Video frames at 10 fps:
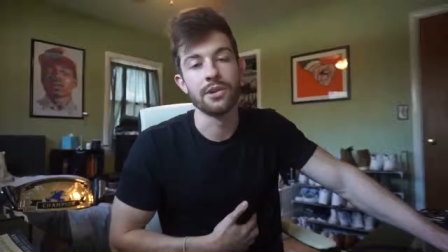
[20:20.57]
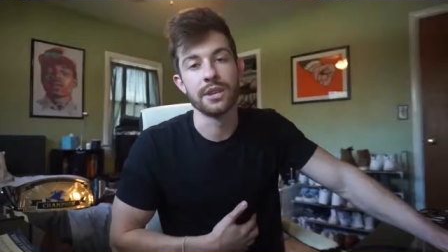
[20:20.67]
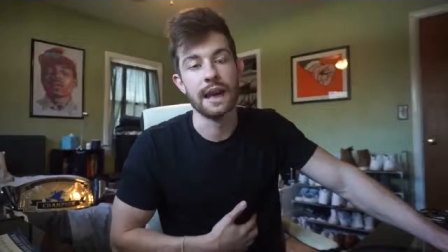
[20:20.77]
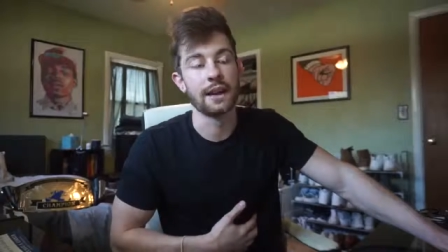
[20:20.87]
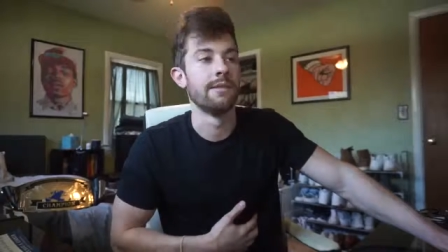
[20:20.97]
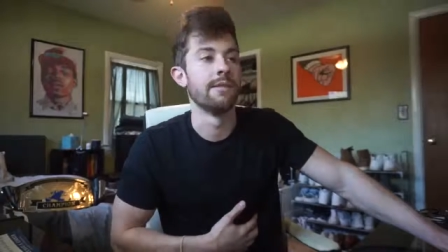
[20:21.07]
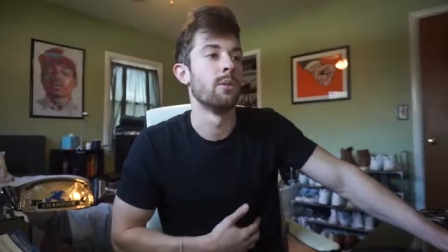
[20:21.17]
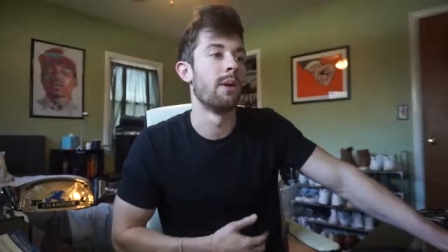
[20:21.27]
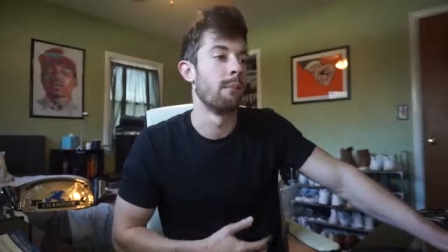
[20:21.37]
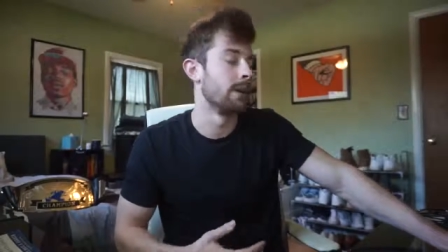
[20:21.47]
wasn't that good of a
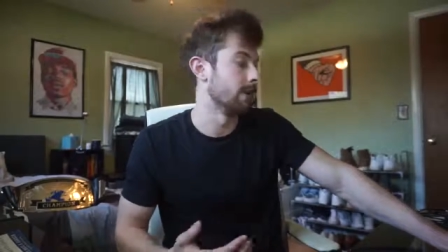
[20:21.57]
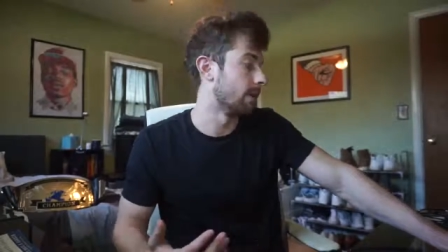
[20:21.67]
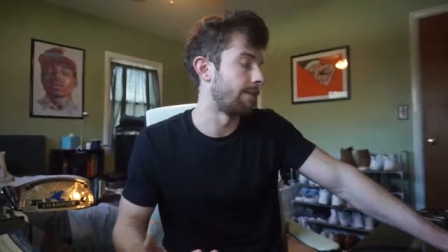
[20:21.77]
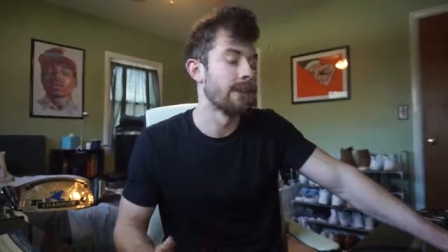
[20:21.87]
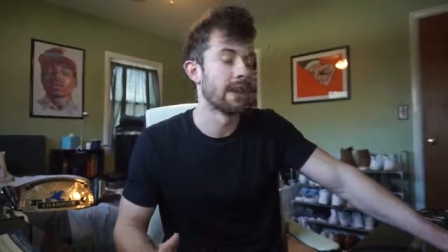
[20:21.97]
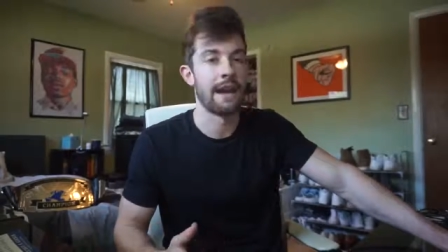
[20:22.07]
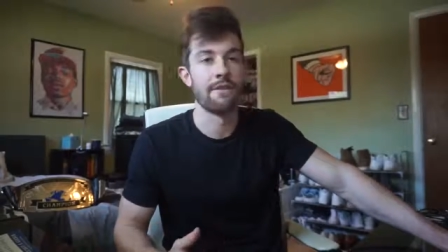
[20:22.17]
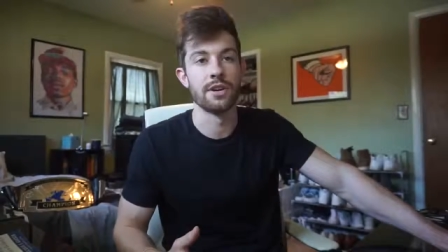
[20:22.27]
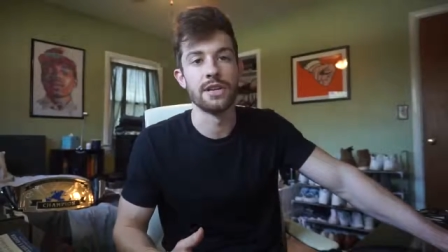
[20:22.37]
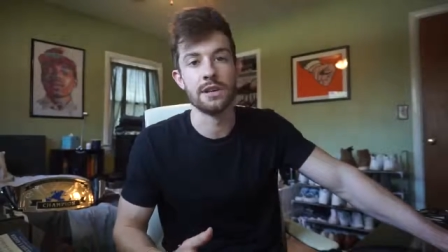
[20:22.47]
one, but, you know, I feel like
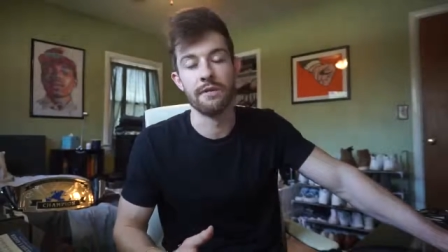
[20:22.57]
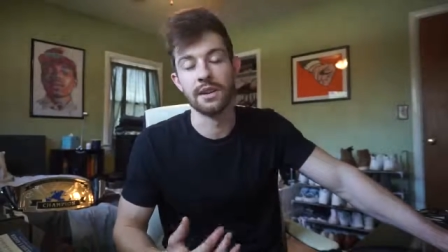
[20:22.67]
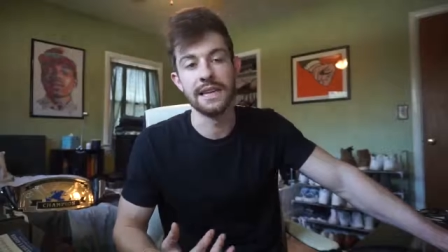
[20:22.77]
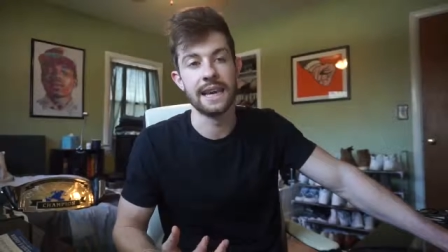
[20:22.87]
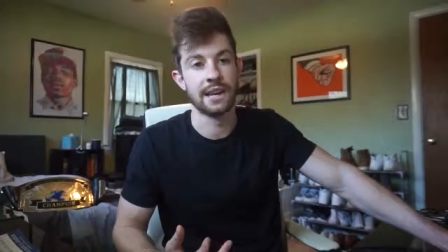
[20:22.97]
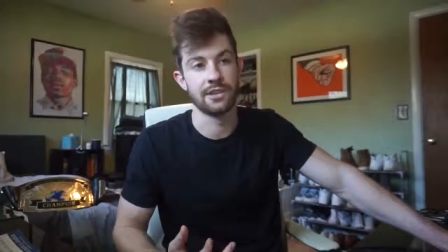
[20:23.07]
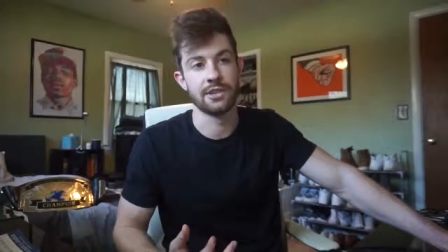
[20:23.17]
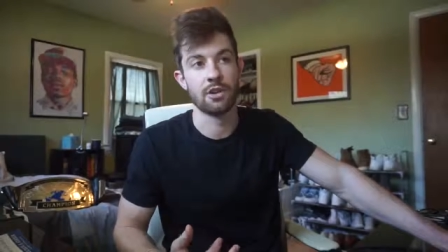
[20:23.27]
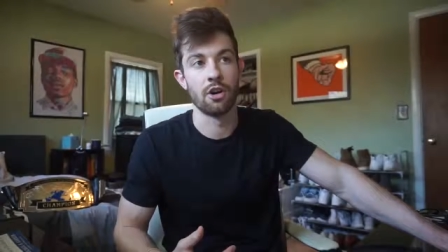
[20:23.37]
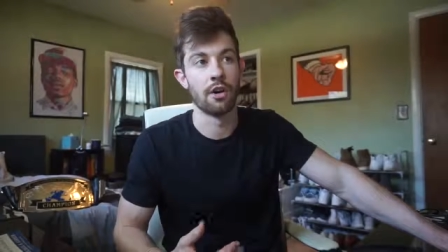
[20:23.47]
every league has to
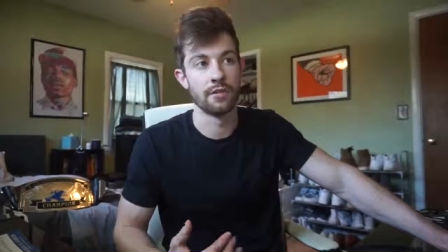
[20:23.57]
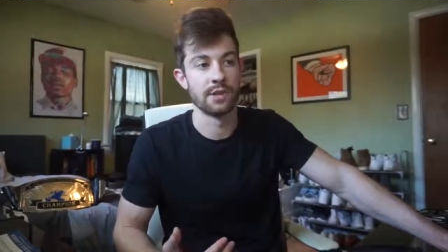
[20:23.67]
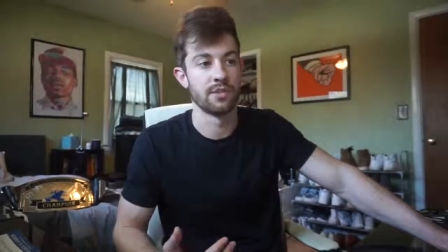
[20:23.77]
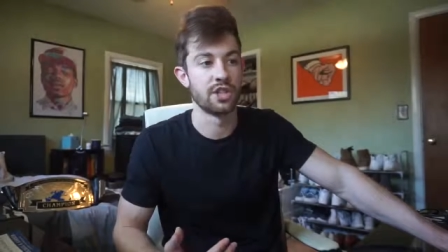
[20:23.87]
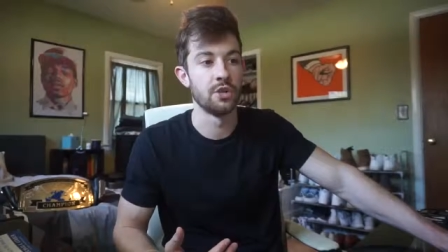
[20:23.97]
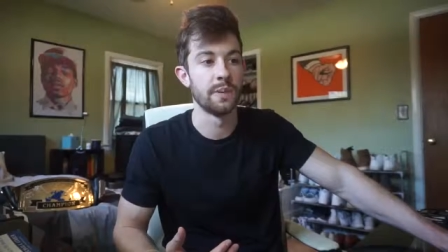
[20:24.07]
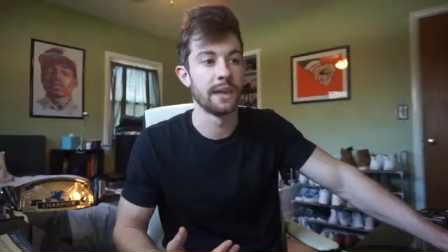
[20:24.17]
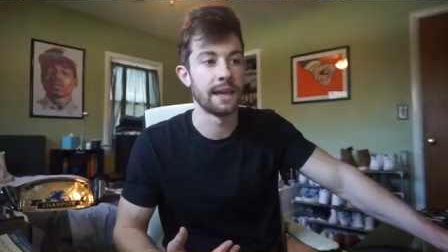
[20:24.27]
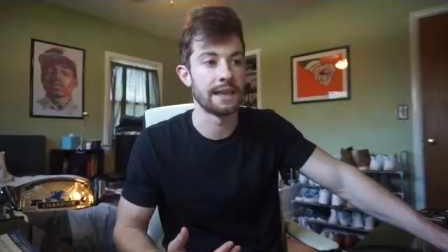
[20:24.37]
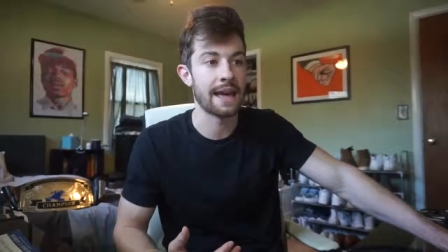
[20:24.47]
start off with something stupid
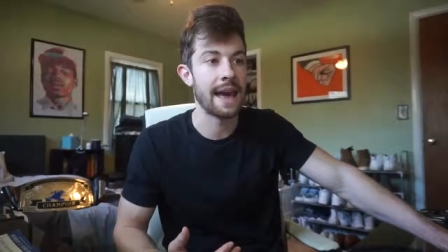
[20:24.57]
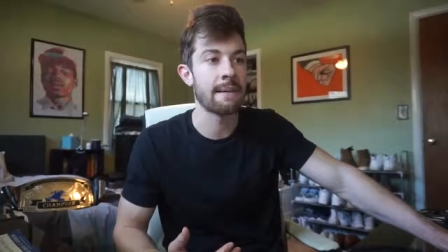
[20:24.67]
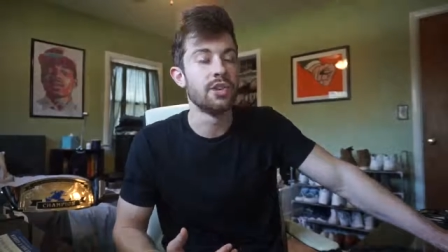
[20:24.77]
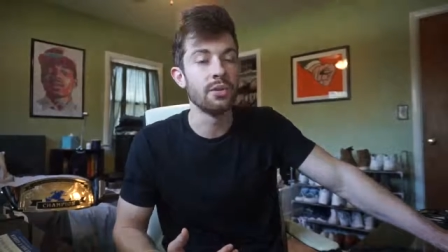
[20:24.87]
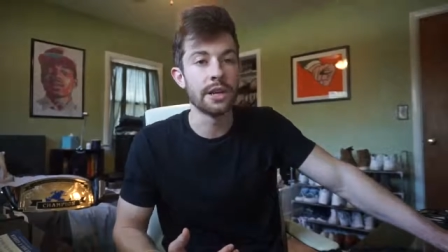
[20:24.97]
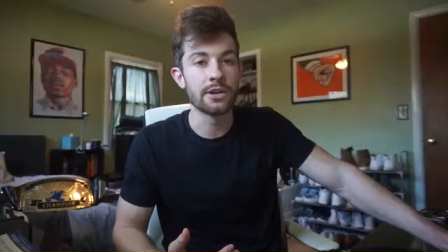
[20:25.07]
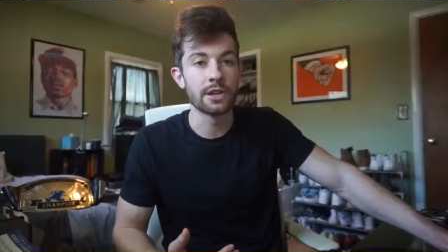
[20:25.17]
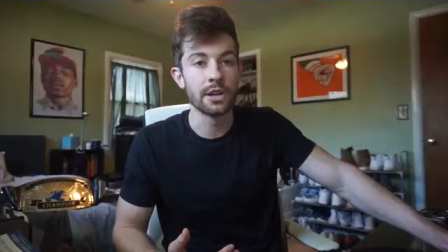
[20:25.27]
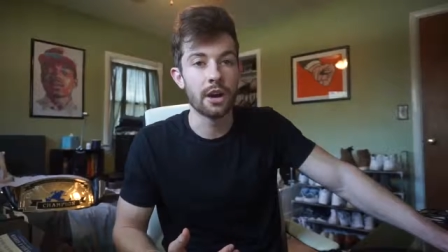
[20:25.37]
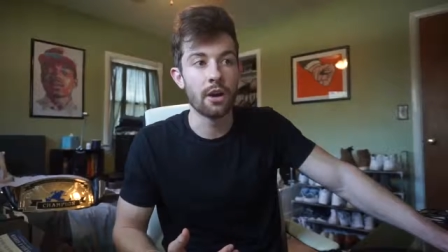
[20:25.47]
like that. 2
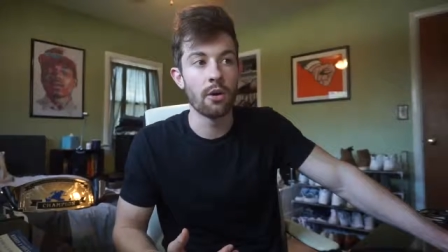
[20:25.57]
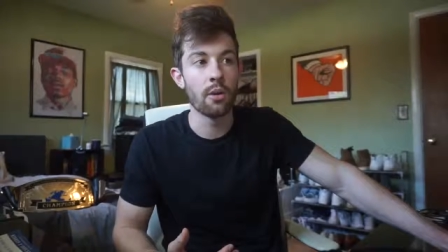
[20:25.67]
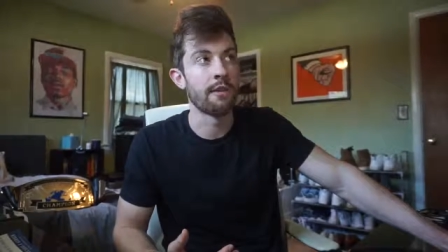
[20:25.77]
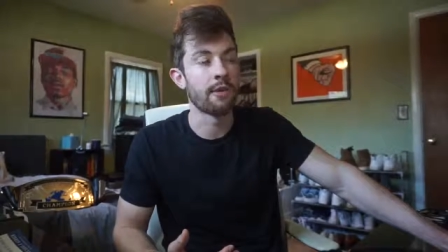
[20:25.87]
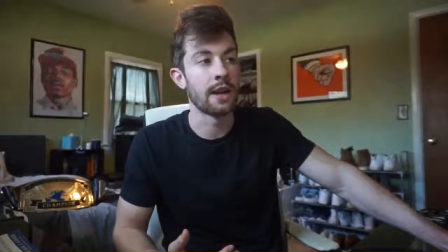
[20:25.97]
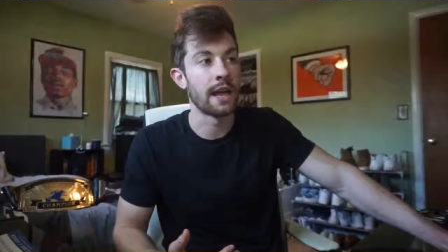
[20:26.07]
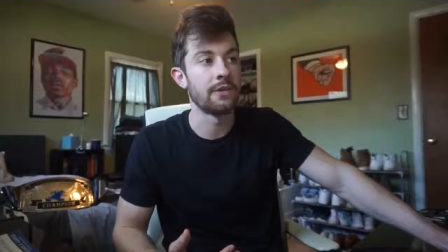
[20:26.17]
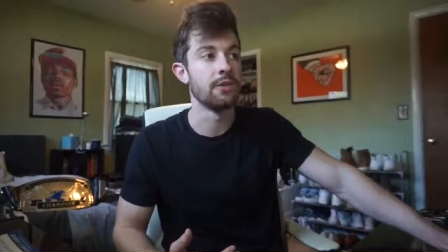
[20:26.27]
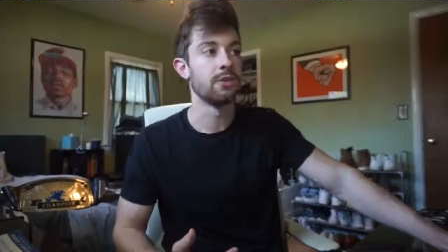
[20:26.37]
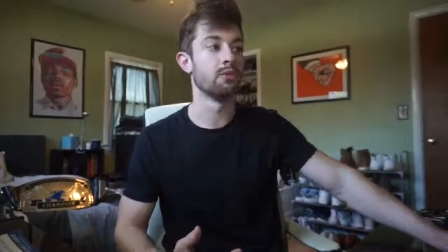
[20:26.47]
years ago, my friend
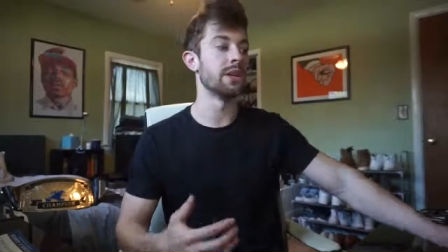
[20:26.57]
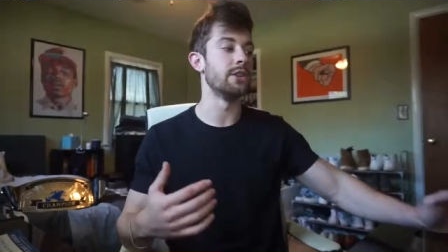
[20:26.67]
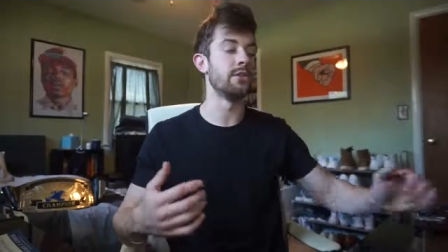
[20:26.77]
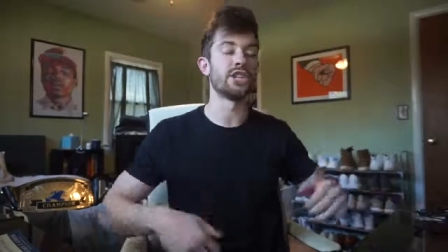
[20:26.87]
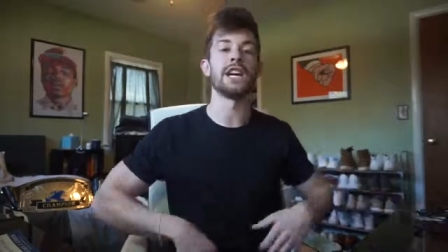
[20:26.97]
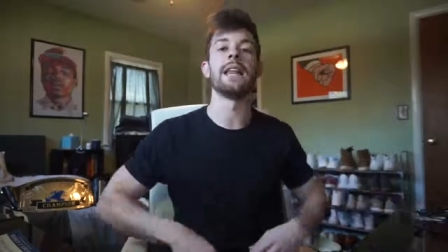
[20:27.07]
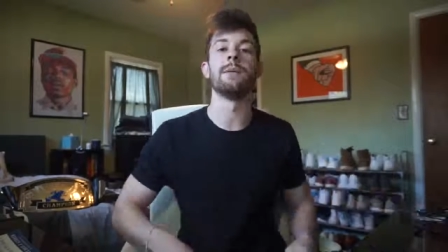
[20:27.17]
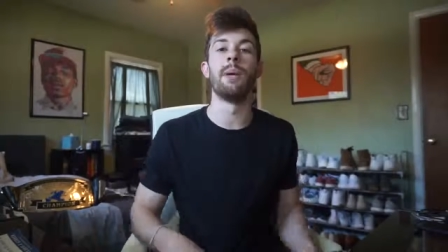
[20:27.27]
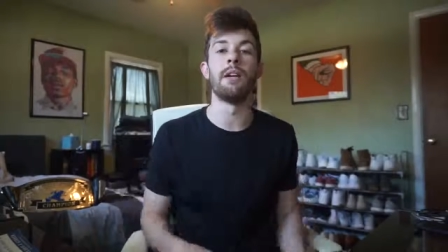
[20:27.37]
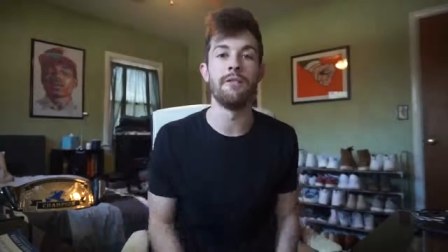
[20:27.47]
had to redo the Shia
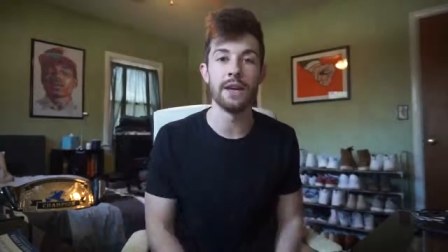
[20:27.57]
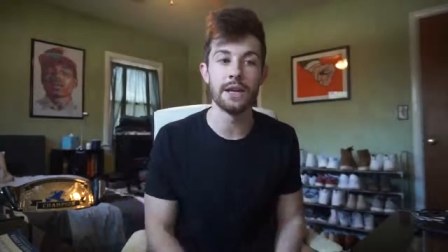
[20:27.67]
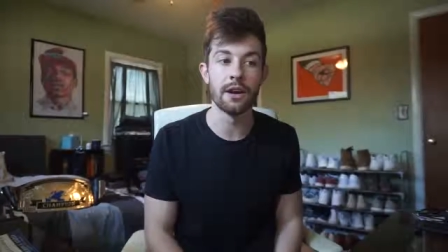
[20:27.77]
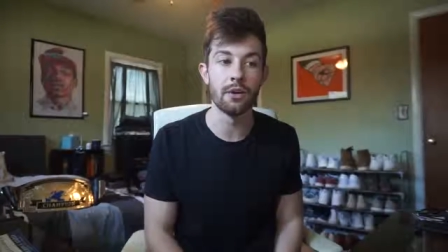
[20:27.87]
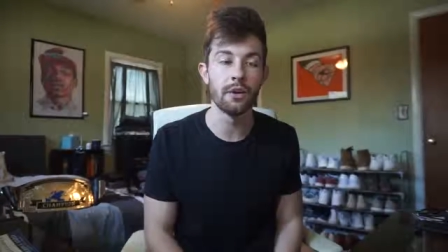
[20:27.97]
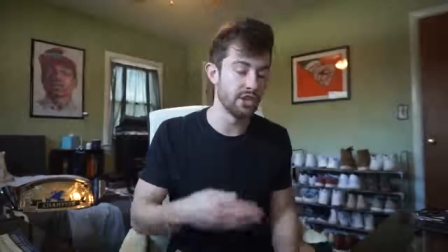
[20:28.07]
LaBeouf video.